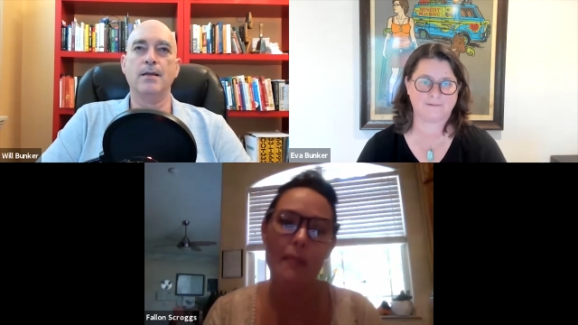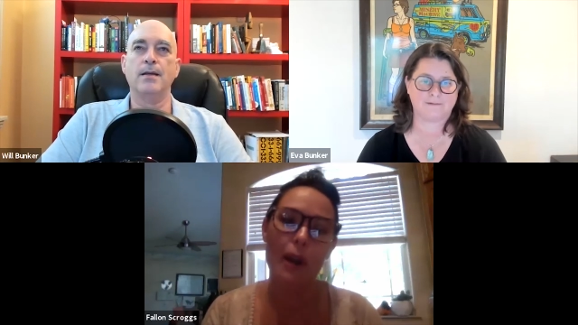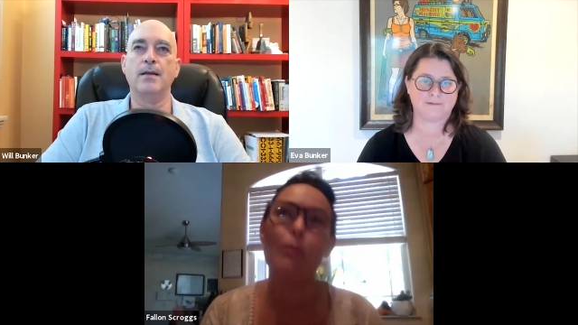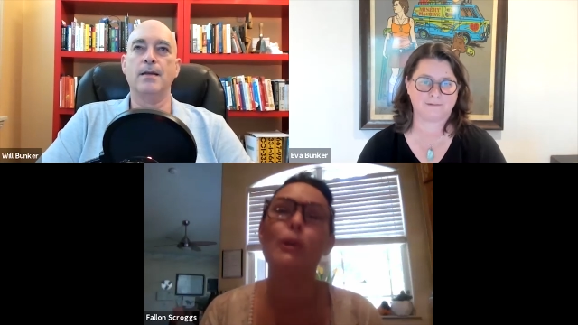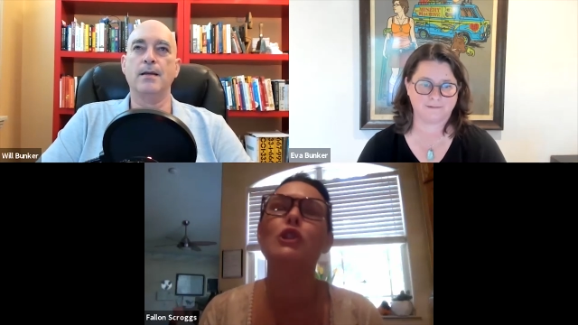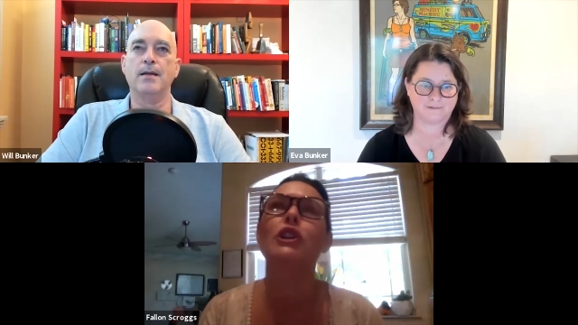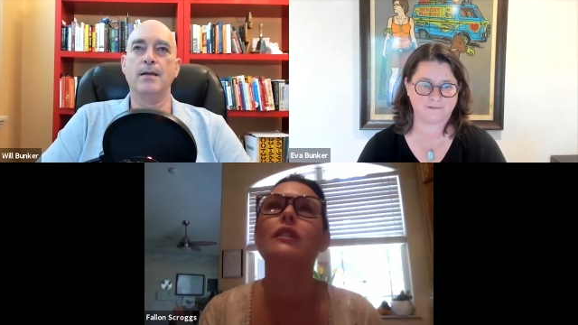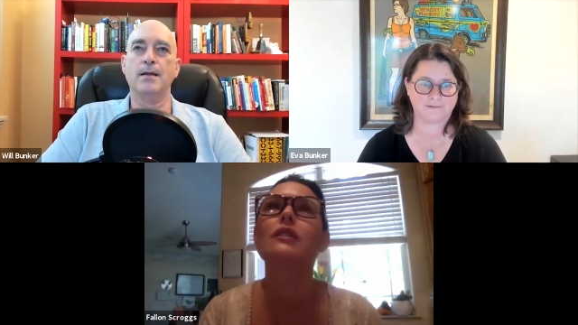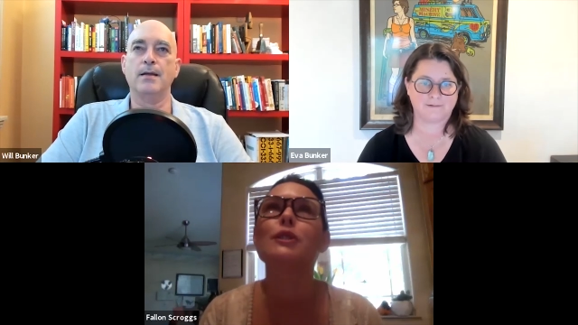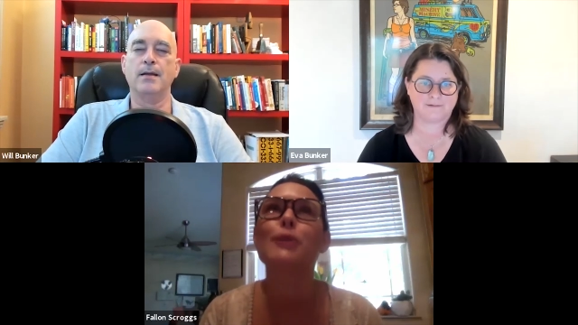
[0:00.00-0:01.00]
Speaker 1: I appreciate
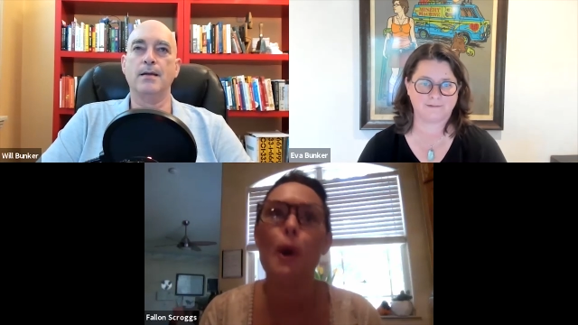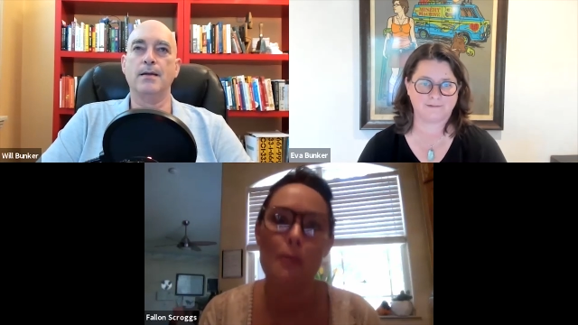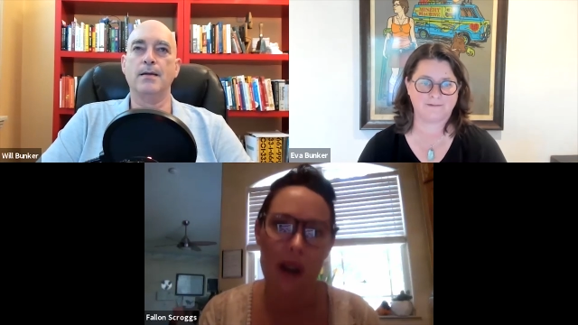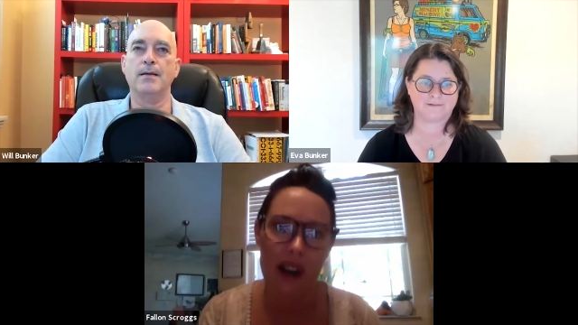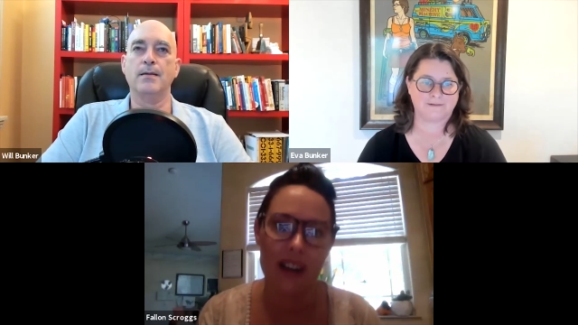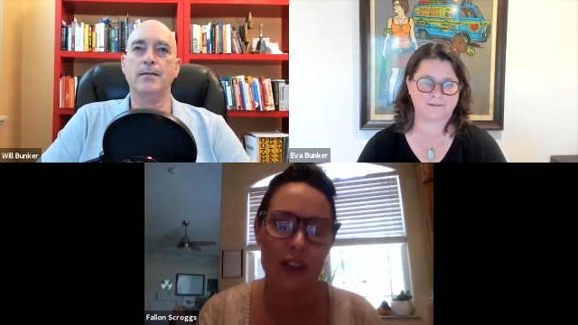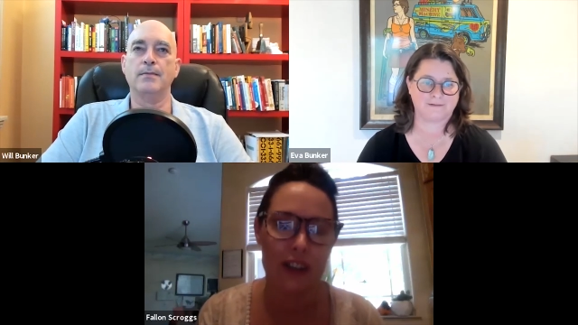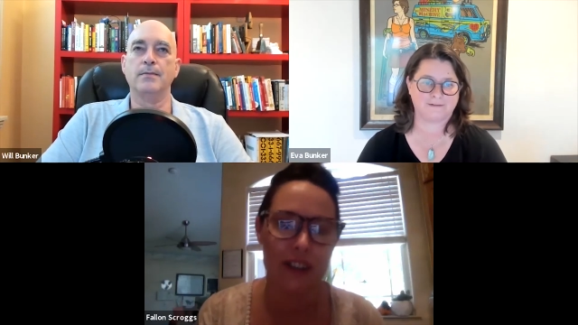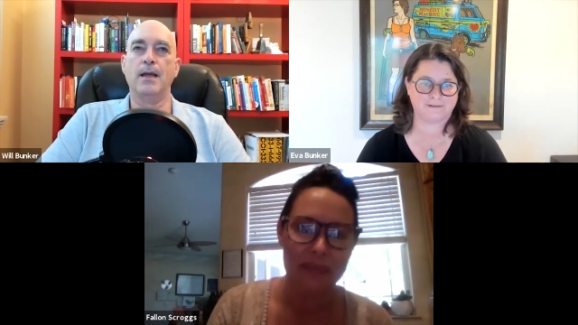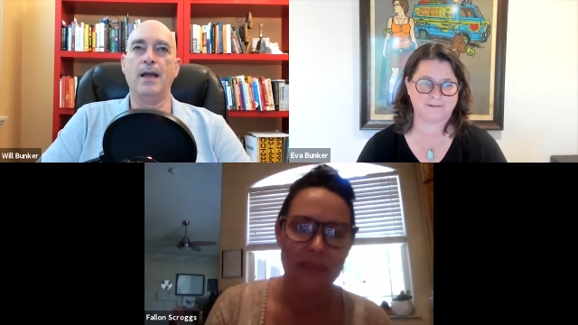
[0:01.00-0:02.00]
it so
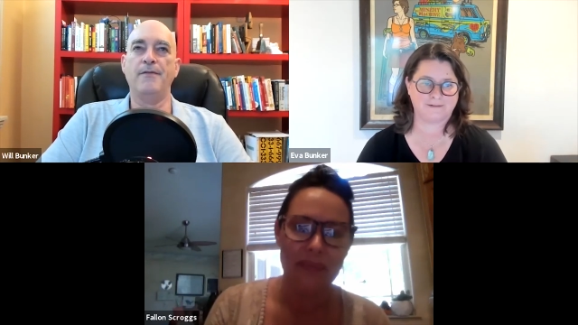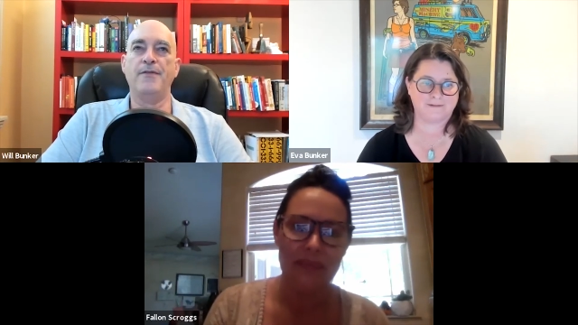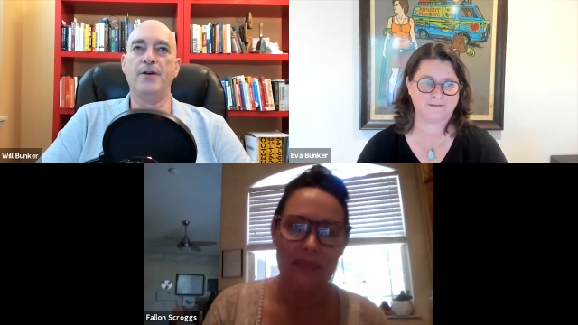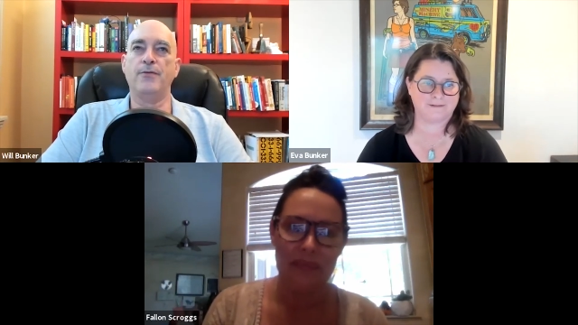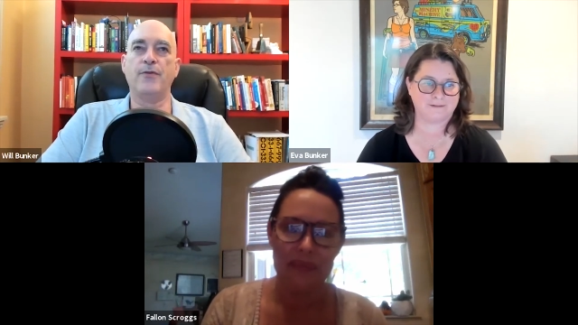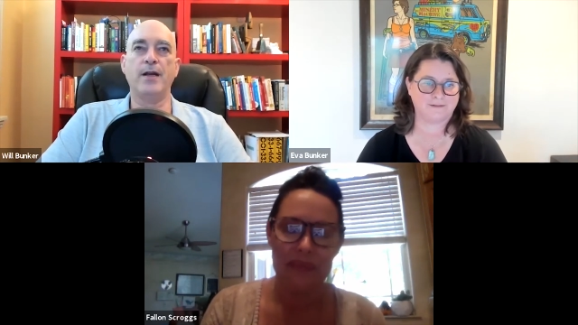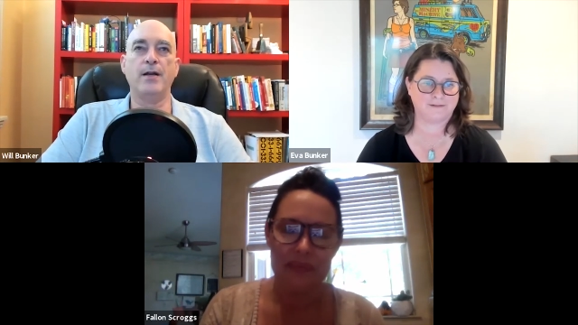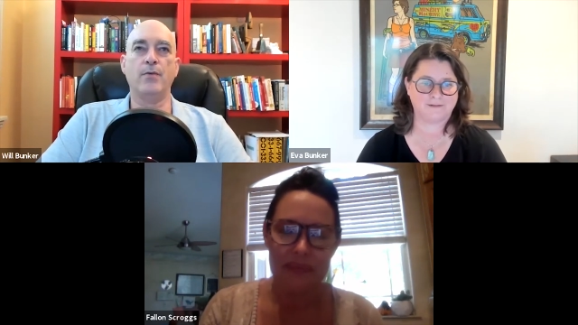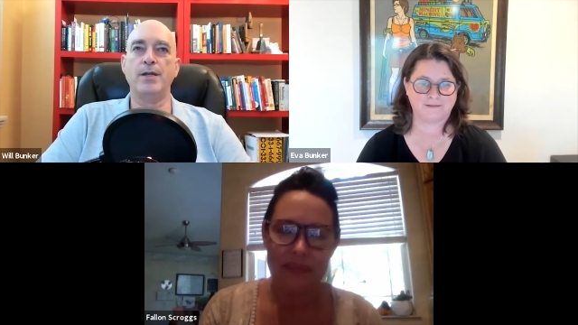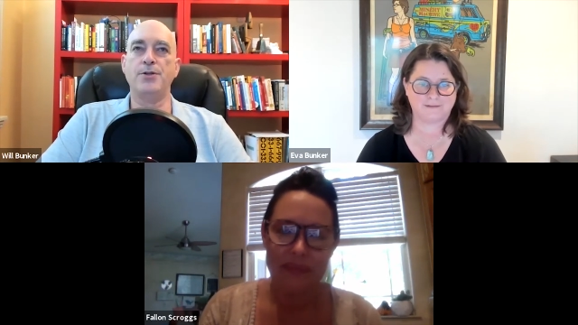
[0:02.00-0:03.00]
much.
Speaker 2: And feel free to
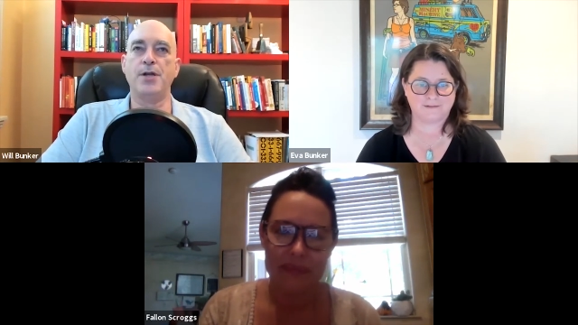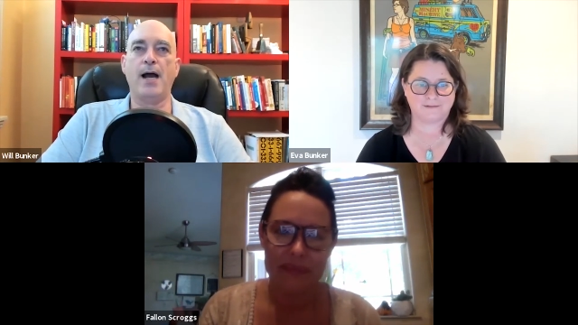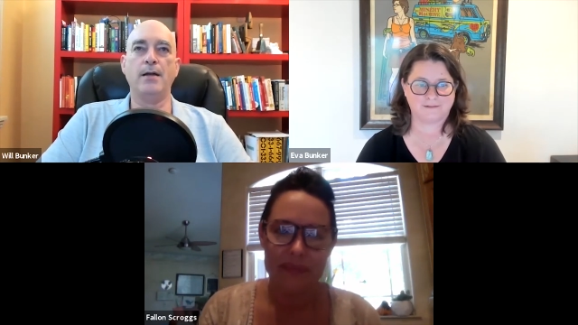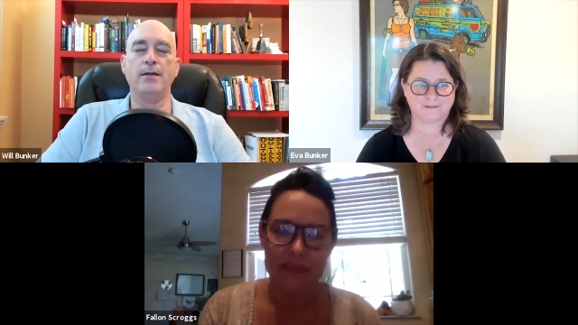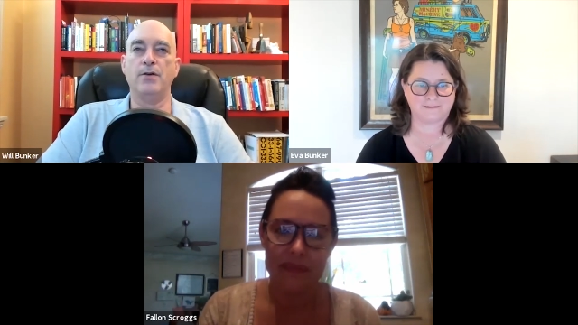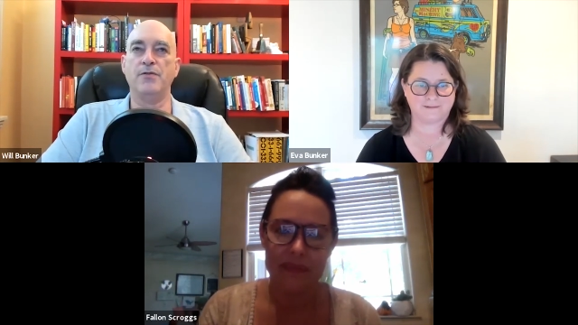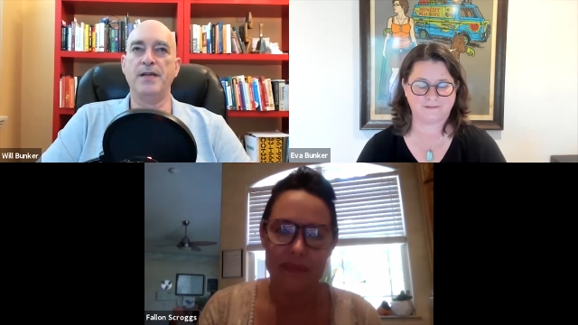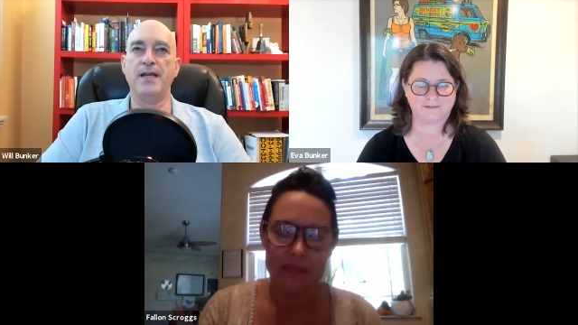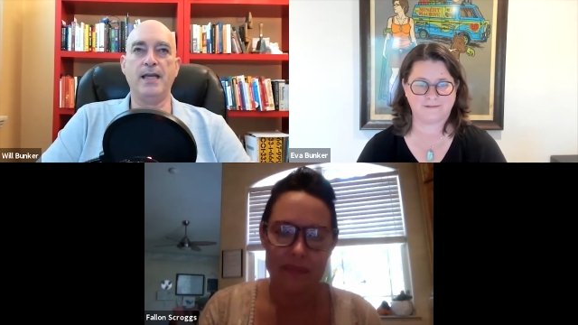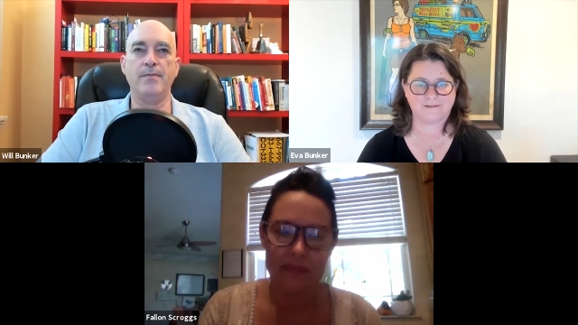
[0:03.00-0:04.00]
reach out, you know,
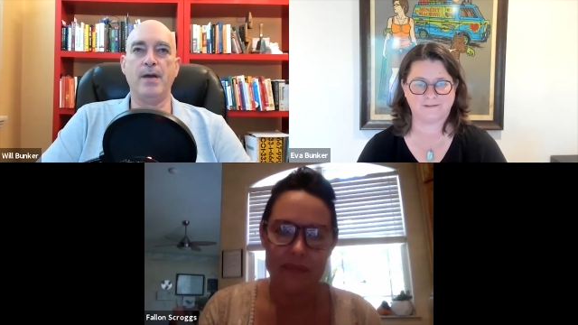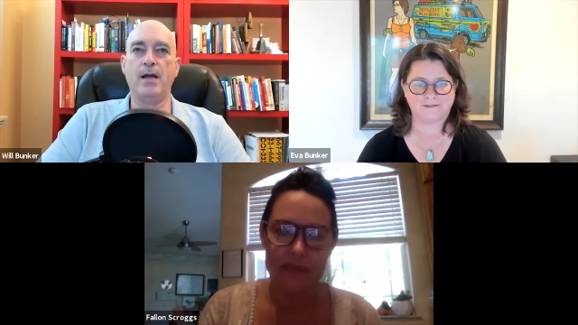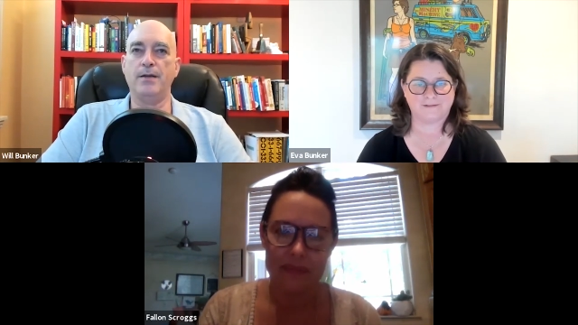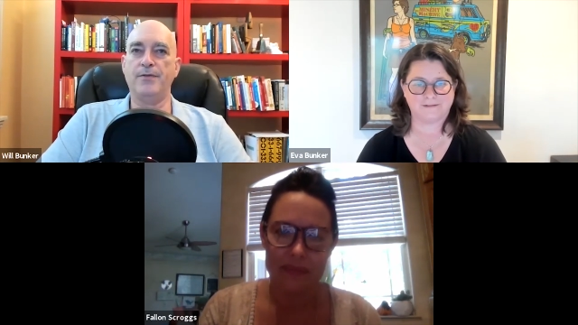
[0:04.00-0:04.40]
via email